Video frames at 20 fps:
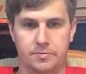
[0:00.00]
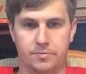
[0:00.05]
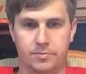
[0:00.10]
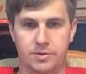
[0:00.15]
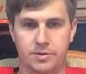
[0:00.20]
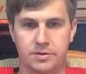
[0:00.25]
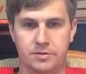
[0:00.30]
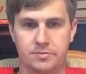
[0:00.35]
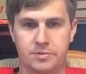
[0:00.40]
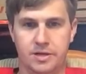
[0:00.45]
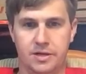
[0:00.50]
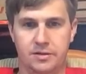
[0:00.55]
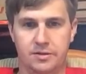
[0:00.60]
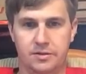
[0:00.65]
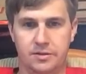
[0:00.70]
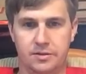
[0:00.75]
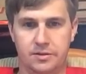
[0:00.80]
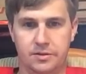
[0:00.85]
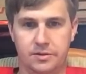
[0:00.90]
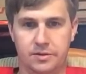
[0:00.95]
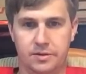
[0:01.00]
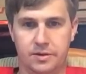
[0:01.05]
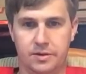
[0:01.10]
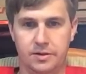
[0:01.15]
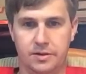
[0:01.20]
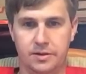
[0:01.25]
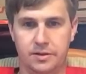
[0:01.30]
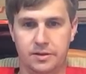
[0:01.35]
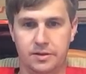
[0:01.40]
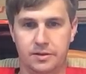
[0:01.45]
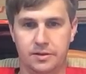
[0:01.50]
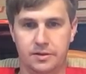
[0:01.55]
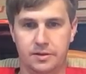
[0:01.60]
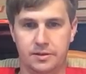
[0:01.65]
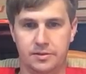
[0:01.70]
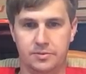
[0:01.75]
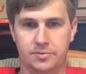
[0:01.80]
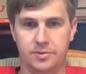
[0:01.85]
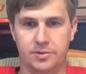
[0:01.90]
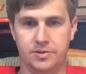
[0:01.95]
Bring them down the hill.
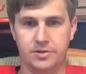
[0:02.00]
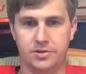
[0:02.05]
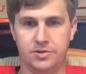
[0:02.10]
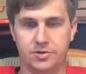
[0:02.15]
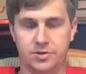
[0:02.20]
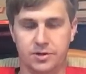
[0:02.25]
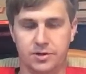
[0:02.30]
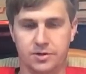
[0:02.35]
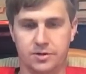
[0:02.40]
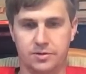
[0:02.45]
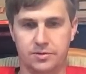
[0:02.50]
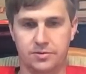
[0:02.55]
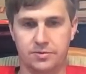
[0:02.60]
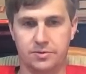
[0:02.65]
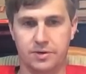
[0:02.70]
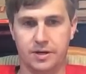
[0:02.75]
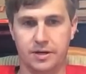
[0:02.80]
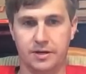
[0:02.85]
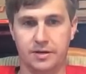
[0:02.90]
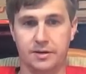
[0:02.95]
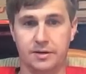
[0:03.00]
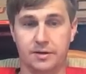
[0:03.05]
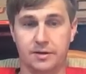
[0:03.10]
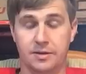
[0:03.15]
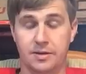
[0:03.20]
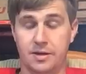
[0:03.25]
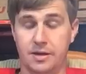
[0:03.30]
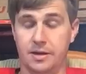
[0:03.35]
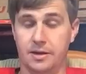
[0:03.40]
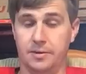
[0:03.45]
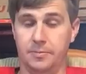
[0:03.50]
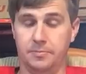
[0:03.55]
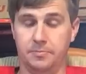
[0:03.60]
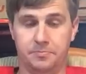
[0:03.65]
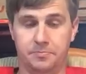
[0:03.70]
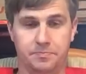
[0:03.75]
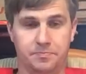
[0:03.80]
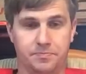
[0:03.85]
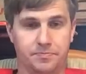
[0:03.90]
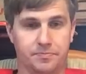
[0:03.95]
That's been a trick, all the rain. Yeah.
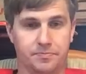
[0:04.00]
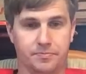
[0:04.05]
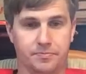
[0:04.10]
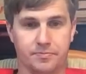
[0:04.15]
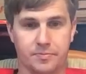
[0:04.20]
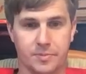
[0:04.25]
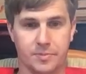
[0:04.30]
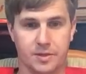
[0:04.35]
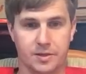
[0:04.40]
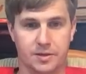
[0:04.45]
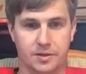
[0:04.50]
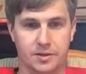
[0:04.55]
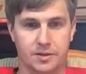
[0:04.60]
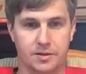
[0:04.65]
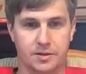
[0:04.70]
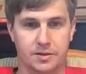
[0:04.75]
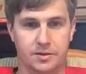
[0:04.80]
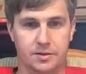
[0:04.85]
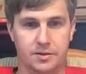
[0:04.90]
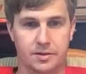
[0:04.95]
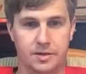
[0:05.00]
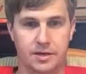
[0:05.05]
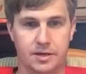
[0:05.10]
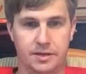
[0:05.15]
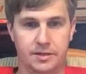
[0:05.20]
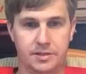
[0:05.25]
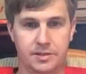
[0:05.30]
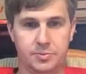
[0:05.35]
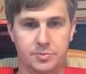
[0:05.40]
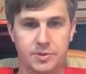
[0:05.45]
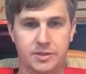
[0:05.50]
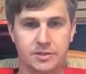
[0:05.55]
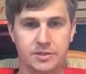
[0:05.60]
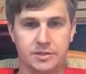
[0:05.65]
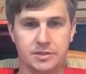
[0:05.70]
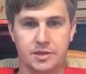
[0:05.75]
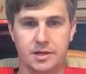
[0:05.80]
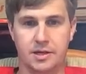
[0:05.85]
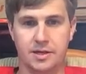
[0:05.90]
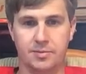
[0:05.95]
Yeah, it's been
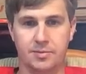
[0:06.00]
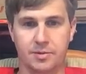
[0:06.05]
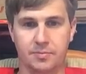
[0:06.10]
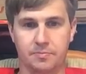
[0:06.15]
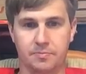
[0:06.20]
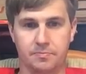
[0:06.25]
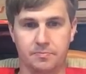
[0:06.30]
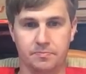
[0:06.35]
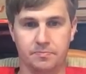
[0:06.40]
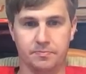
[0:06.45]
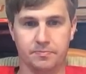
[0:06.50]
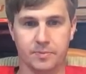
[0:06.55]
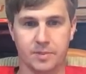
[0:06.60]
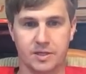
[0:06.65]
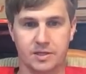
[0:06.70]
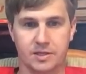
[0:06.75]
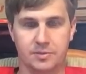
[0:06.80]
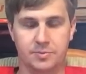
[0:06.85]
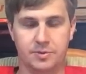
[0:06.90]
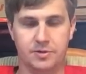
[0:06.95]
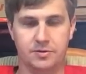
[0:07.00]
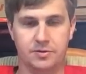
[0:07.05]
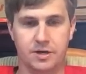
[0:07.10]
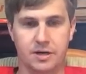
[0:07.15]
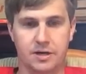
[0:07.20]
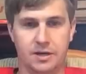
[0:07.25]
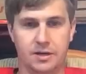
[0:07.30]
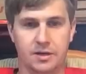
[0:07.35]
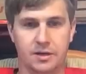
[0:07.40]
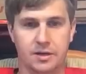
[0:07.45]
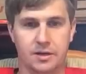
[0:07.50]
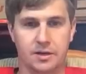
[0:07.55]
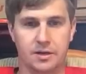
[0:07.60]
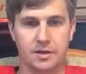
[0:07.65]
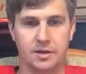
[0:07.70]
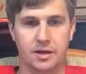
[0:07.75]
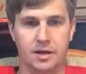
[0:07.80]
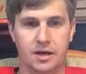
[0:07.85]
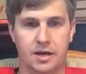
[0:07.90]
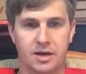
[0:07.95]
slimy. It's been rainy.
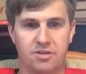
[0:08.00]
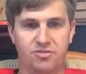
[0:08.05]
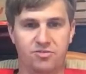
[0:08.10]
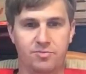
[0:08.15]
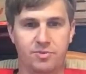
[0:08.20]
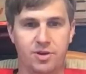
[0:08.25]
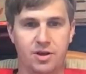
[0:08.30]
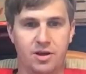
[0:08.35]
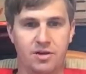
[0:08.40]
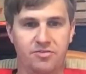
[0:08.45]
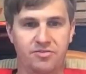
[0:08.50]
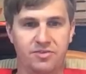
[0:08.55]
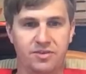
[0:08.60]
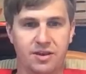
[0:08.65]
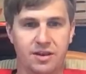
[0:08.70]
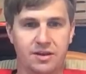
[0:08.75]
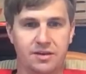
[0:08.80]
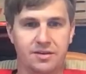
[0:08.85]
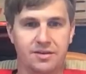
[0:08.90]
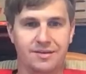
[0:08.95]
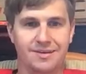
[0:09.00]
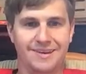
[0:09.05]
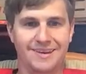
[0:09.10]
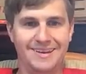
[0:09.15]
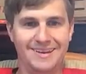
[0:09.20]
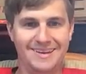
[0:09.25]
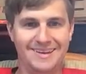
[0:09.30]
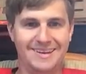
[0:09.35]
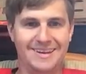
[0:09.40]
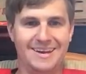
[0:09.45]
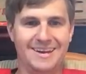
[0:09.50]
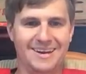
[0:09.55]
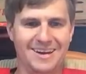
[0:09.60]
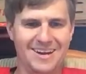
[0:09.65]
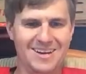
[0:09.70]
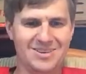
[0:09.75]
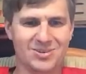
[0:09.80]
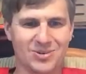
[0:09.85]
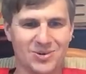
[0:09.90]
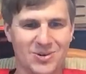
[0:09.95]
Hi from Lafayette, Indiana.
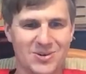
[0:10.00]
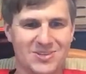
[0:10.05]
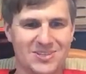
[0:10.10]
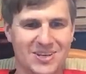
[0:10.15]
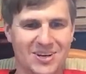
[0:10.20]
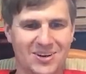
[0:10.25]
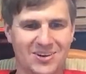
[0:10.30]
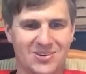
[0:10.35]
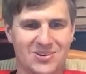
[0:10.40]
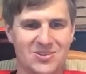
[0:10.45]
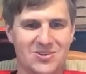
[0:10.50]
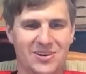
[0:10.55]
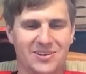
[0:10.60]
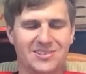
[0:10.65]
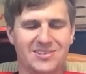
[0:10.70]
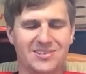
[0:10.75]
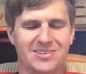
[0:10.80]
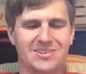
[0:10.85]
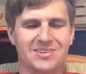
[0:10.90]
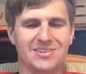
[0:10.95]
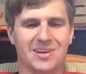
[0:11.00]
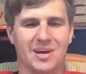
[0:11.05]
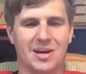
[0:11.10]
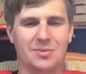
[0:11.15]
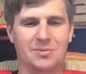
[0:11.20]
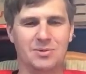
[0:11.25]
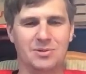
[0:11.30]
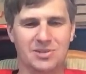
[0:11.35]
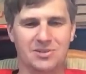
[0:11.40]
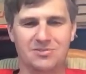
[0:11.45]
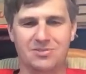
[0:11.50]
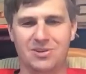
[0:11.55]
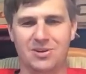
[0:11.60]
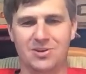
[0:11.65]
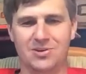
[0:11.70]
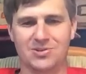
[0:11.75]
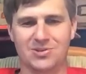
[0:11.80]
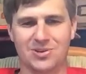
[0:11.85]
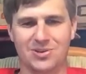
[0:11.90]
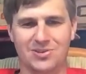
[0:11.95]
Hey, Joyce, how are you? I see you in the comments on the
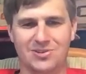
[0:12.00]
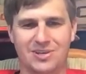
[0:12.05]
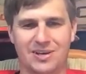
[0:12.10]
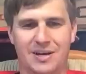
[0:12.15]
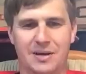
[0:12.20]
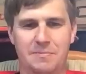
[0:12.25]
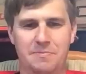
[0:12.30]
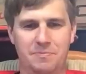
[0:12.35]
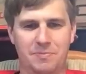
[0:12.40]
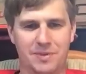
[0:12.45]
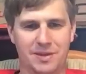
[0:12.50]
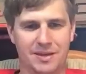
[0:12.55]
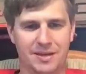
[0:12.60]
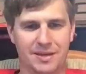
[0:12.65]
videos all the time.